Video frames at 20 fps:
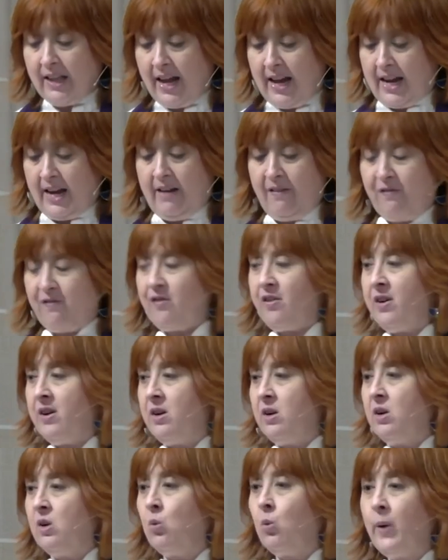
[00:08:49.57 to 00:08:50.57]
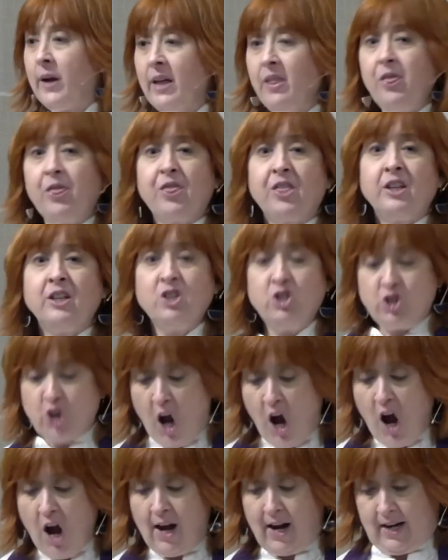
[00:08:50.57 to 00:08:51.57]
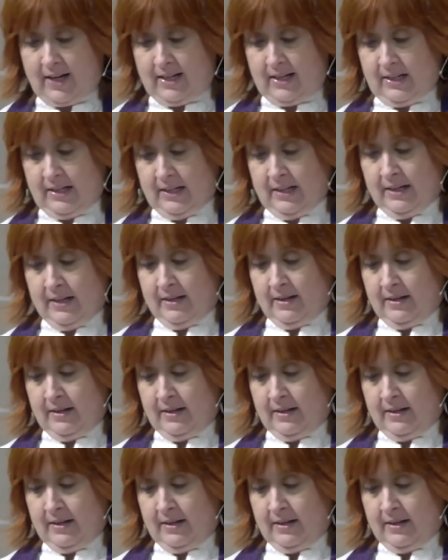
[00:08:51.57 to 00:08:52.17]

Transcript: life with John.